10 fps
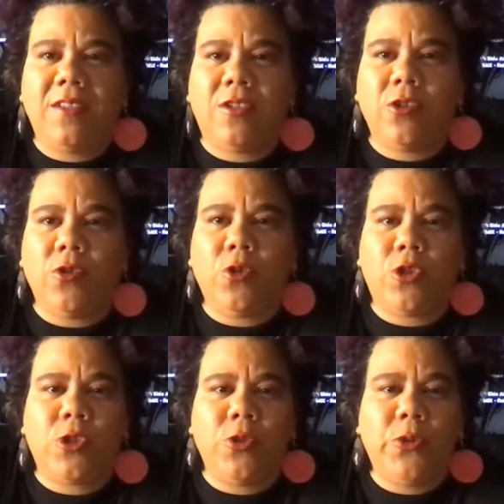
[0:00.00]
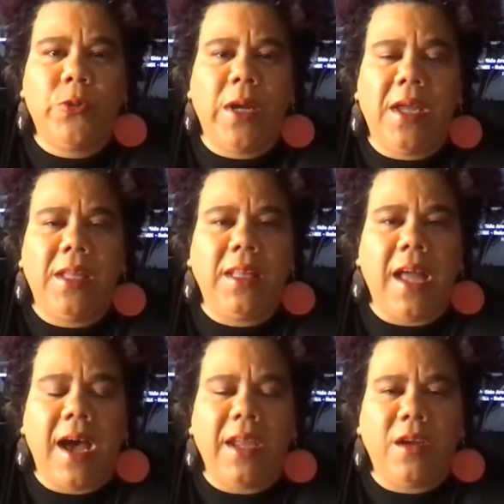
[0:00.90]
due to a
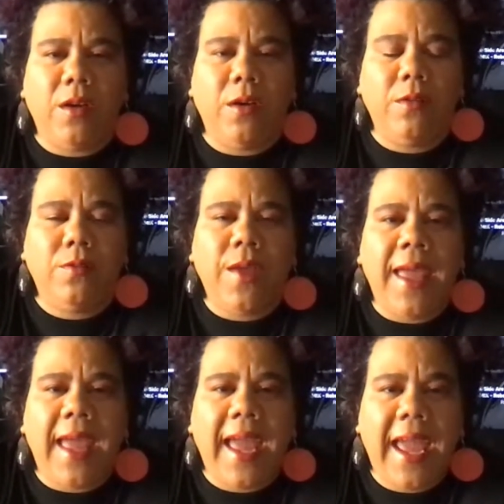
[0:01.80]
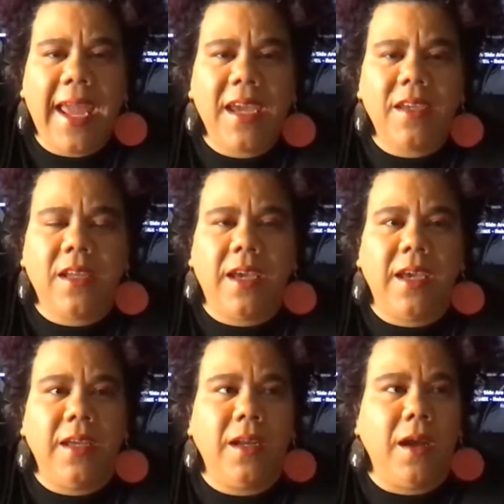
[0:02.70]
lot of hate
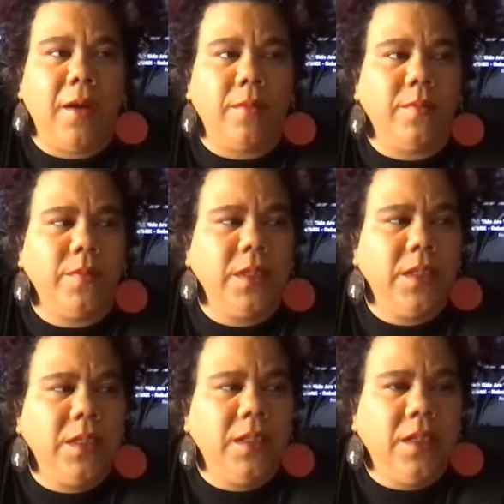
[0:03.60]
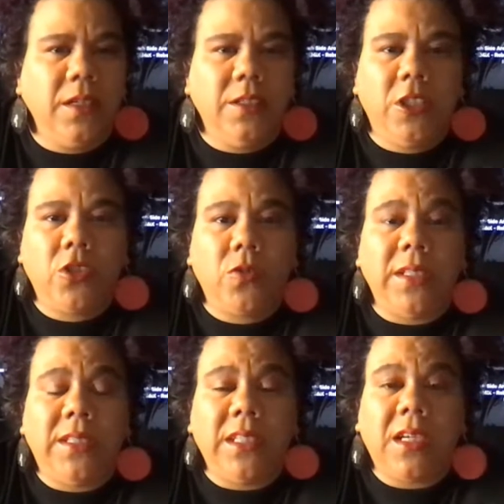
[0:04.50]
and just
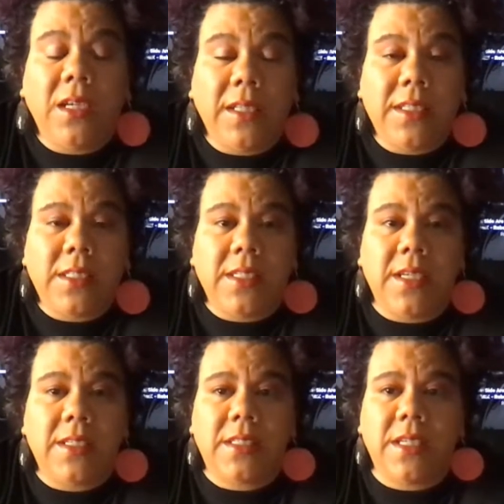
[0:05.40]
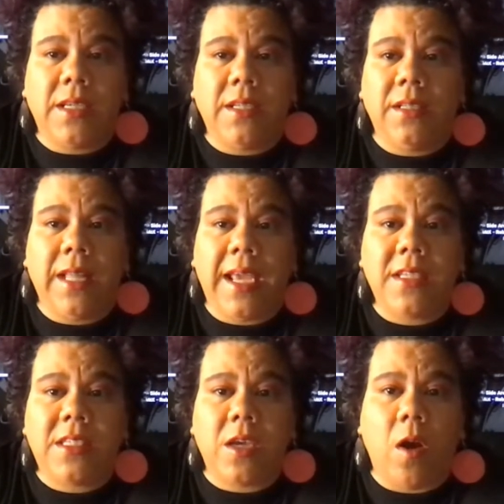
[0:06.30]
ridiculousness and
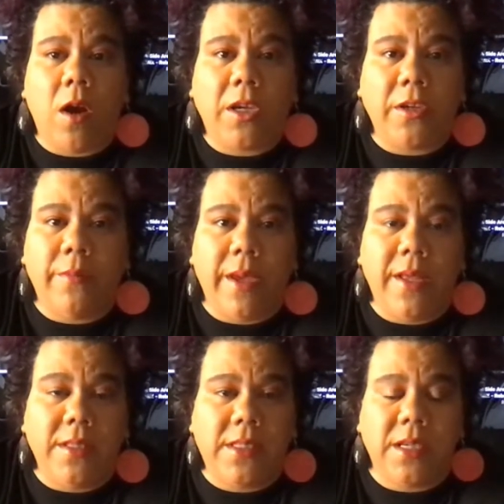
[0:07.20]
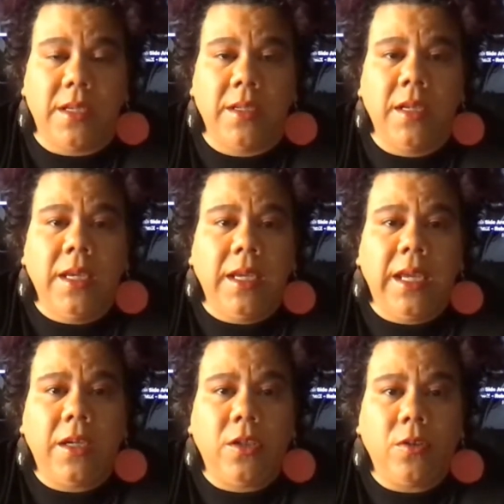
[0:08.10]
lazy arguments and
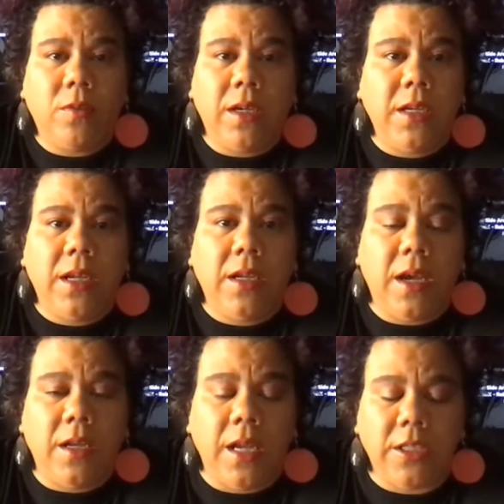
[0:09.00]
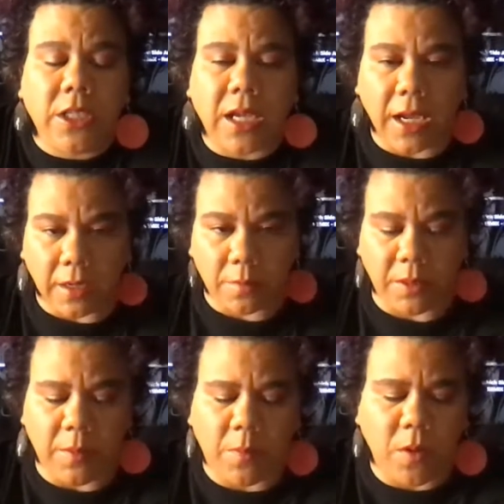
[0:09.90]
ignorant and uneducated
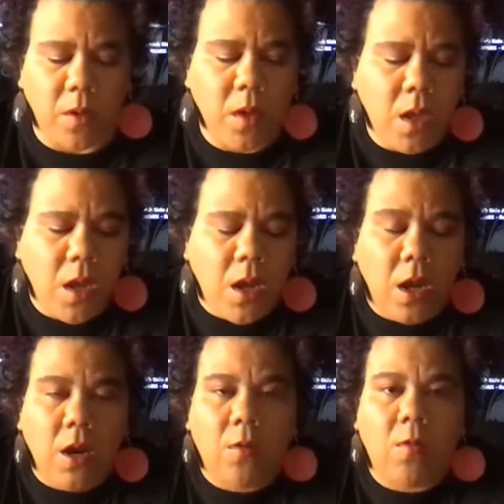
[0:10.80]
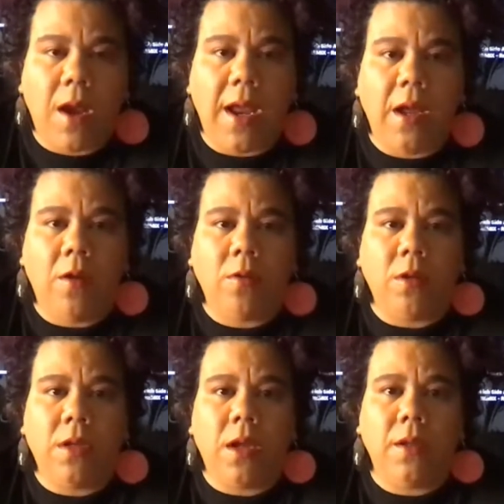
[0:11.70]
people
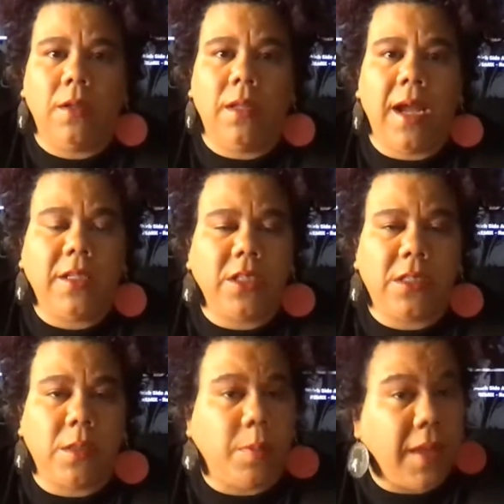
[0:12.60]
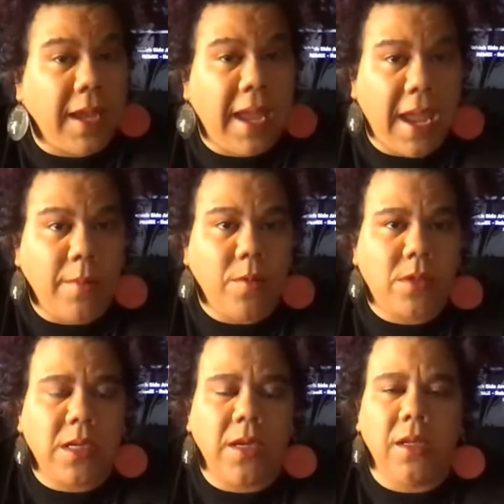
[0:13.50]
around not just the play
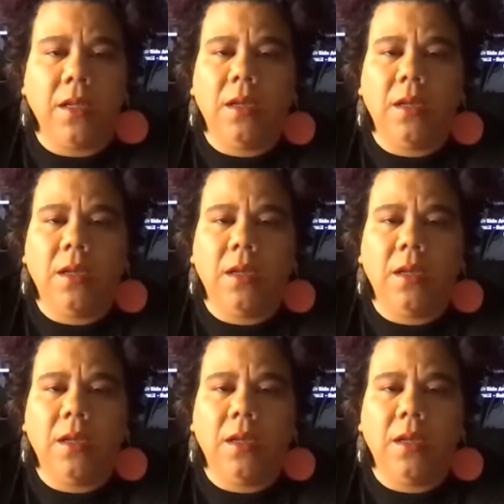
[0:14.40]
Hamilton,